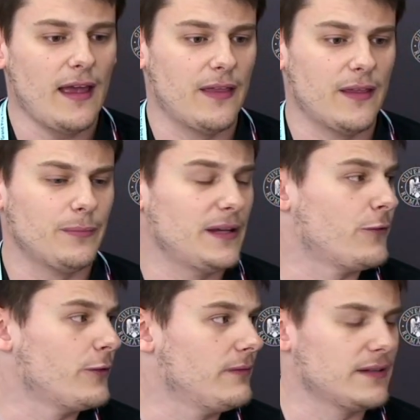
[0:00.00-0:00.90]
and then play
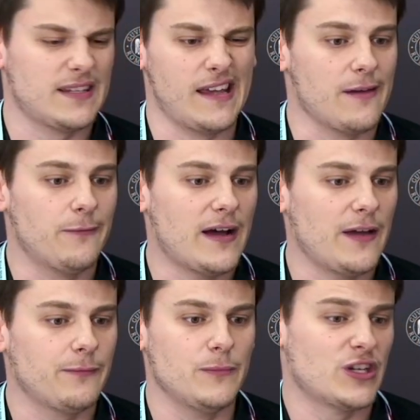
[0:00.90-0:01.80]
for, let's say,
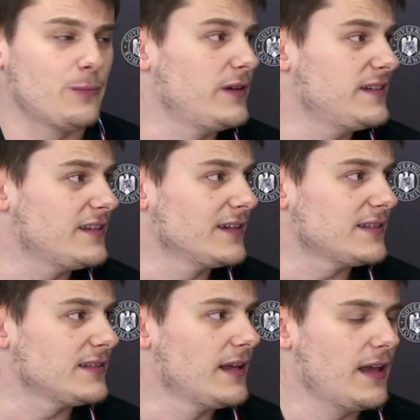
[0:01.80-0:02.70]
a5, bishop on
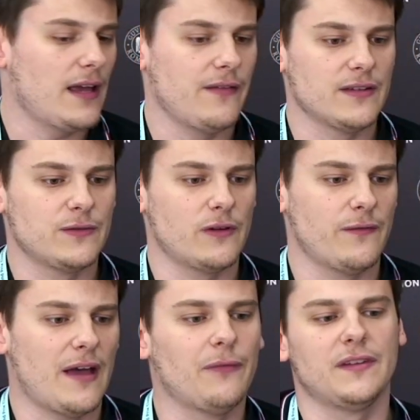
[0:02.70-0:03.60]
e6, and then sort
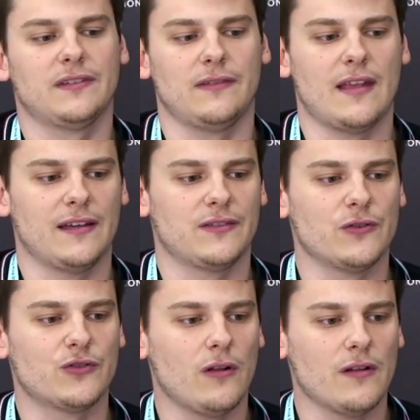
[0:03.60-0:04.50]
of have this nice
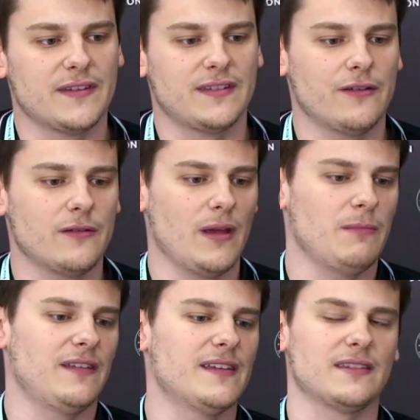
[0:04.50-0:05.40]
control in the center.
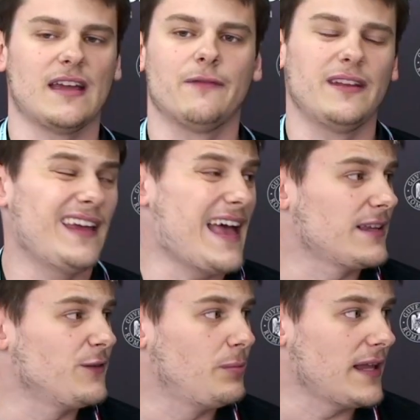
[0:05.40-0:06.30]
Maybe he doesn't have any
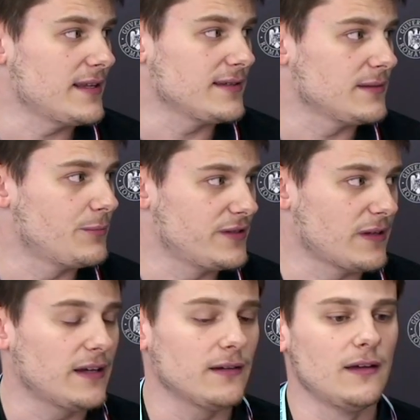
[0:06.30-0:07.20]
active plans, per se.